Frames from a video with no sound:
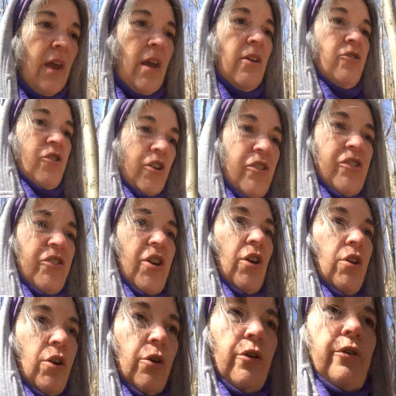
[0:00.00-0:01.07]
just to
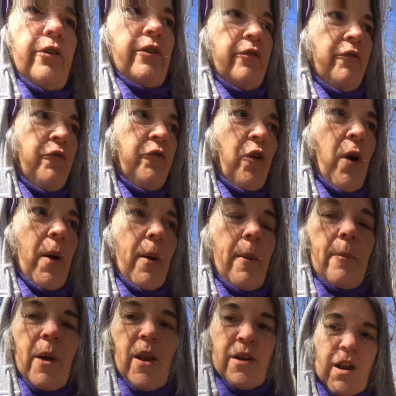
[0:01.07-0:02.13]
learn
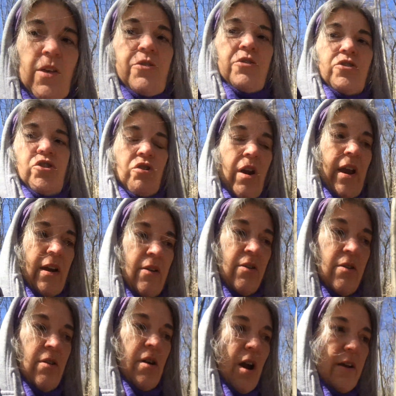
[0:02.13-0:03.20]
from another
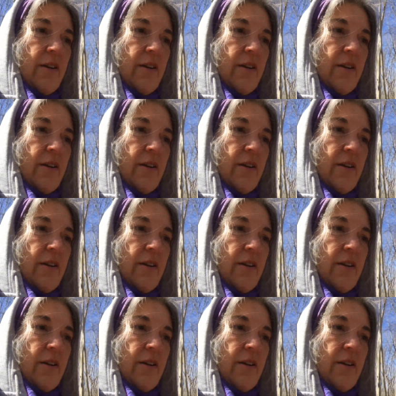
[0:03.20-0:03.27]
trainer, a